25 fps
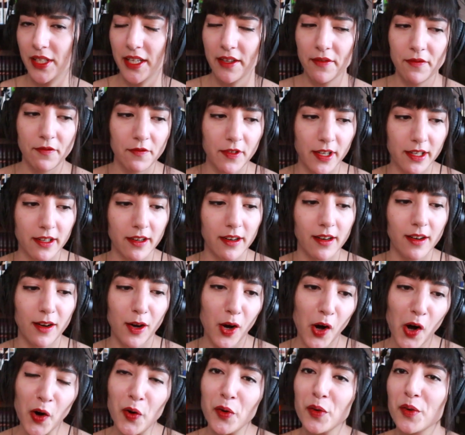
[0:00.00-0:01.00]
but they
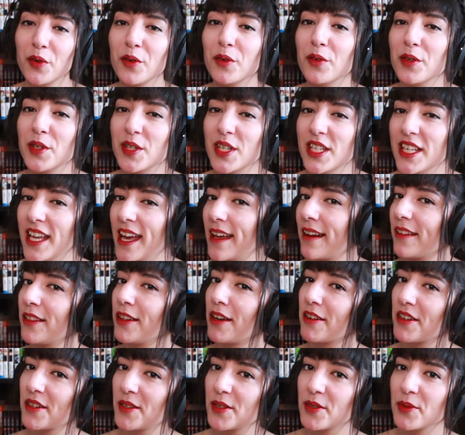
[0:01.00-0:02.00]
figure, oh, yet
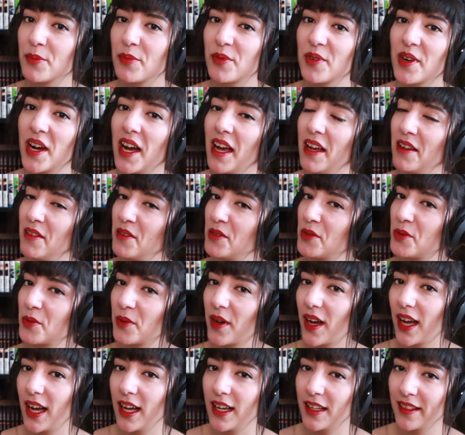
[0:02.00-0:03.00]
another surprise,
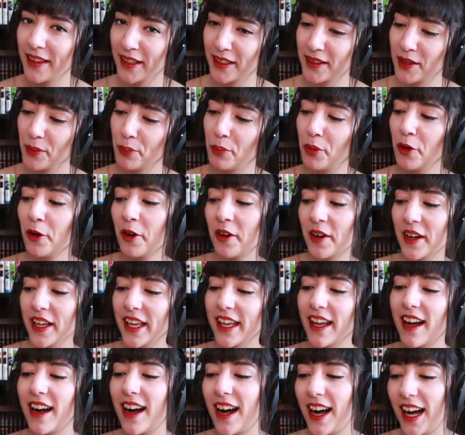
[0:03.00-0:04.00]
right? Like the poor
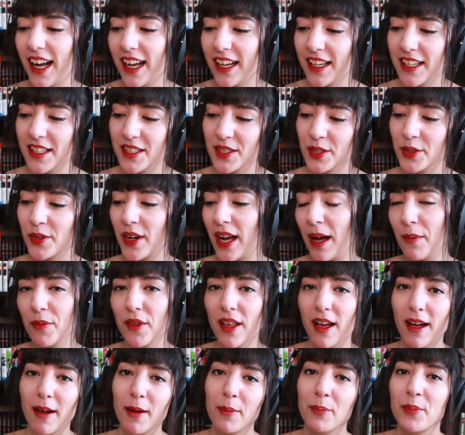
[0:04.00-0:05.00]
guy is
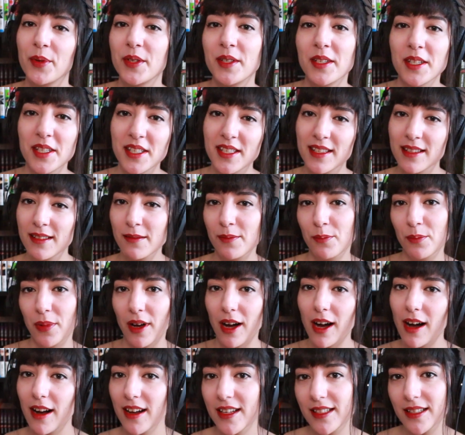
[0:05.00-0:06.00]
cramped up in this
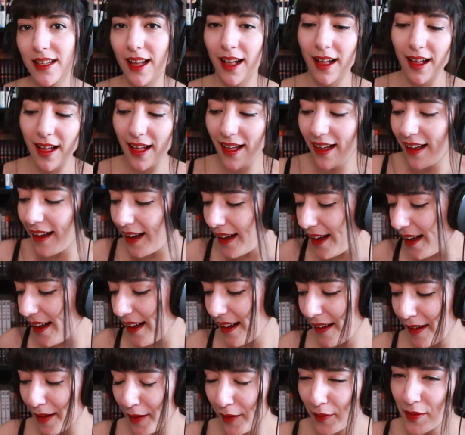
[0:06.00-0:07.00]
box.
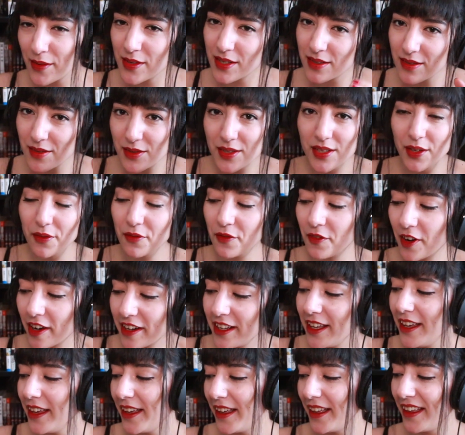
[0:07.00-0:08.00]
Haha, so
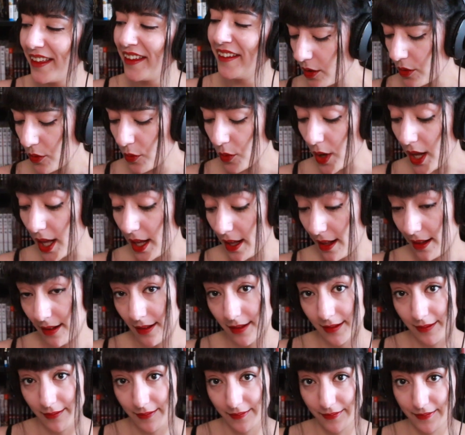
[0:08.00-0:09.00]
funny.
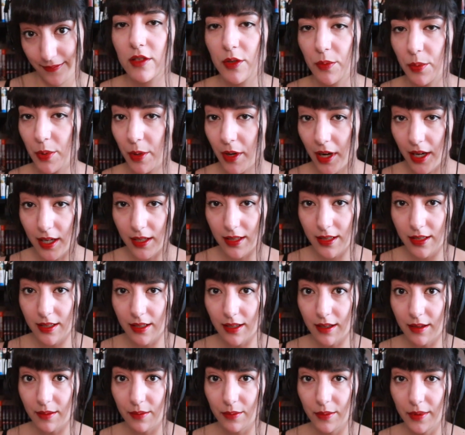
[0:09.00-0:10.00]
Well, surprise
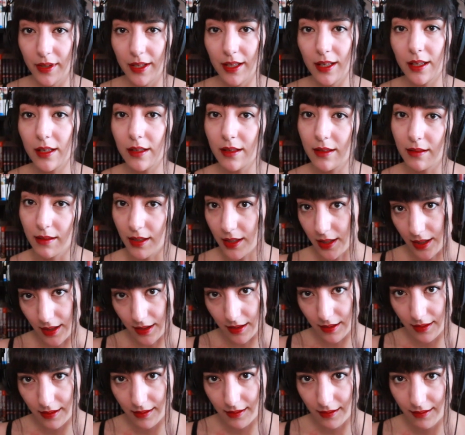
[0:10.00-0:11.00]
them he
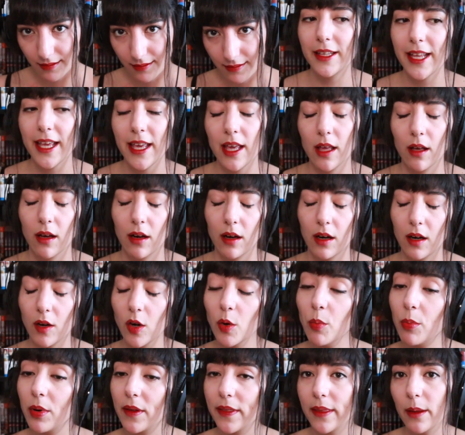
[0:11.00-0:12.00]
did. They
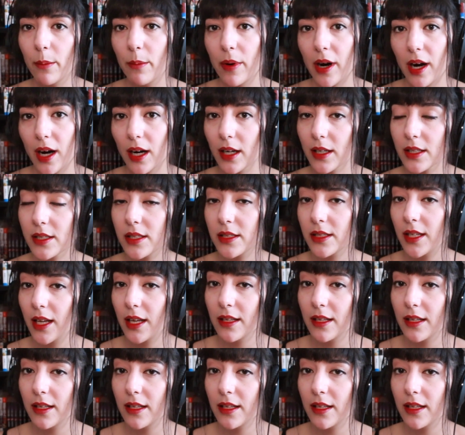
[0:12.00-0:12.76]
open the box